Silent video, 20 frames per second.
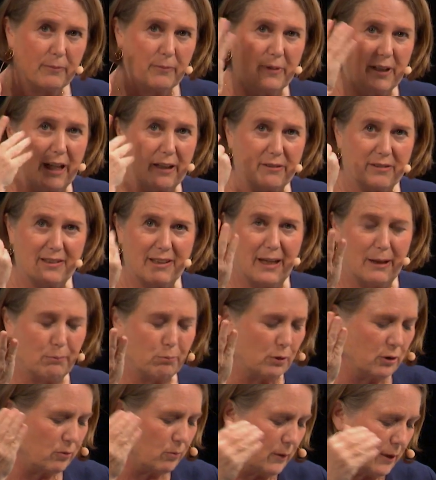
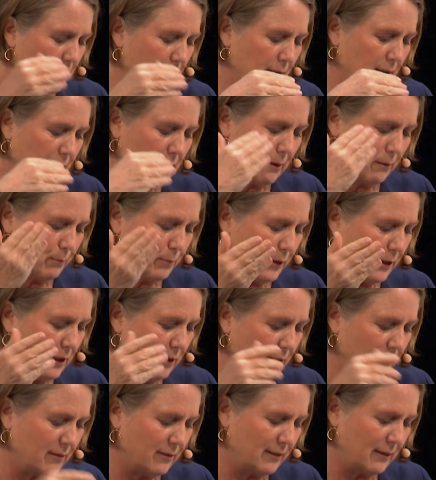Netscape was one of the
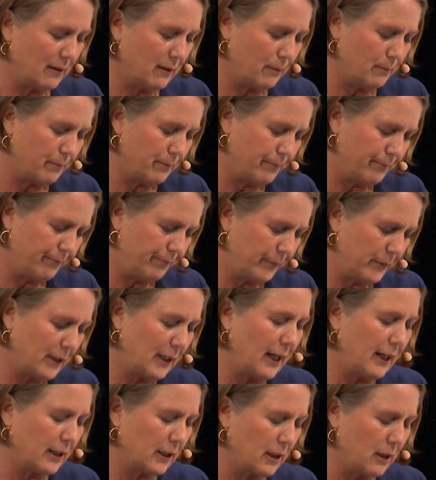companies. A
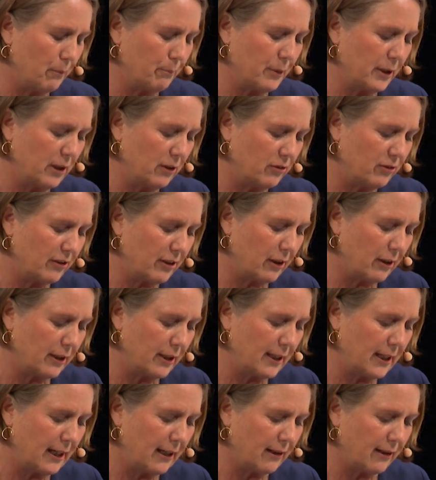lot of companies
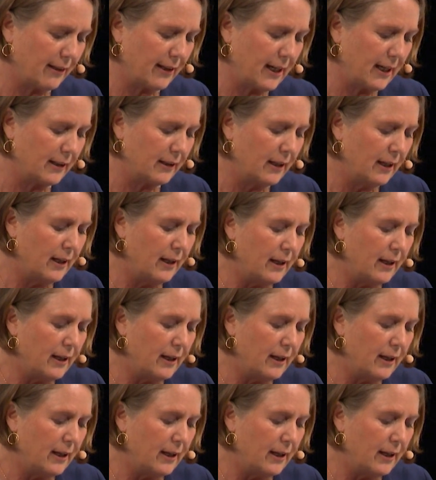started out of that.